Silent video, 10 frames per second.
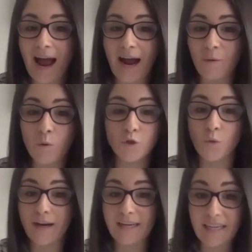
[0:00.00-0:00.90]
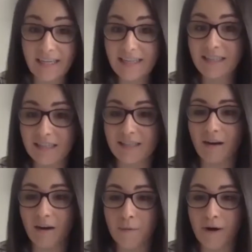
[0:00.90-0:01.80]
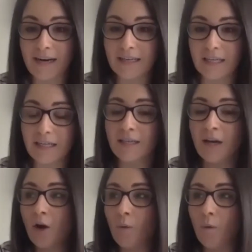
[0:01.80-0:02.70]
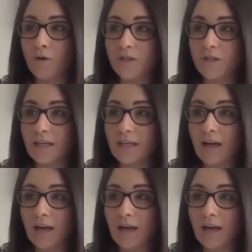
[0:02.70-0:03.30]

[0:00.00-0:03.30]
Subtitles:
what do I need to start a practice? What's the